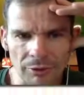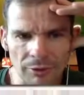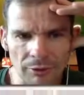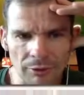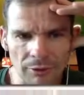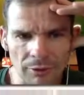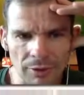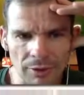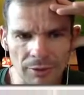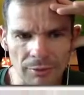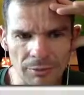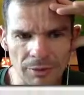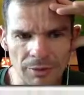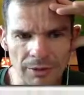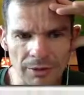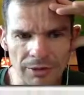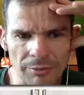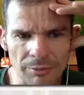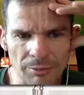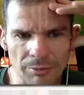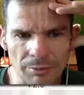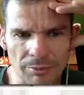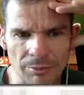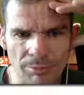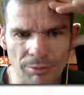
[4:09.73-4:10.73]
got it wrong, but
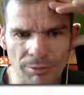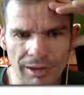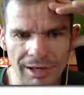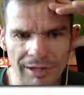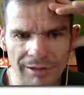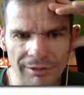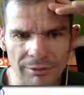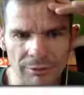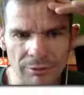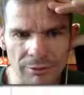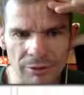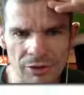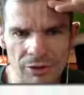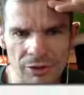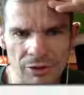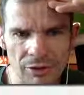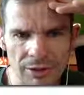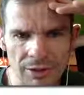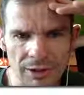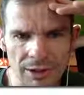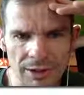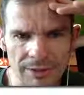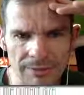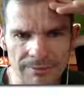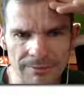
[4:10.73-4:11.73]
these brakes look
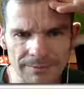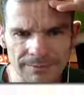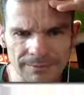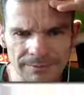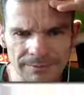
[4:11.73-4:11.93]
shocking.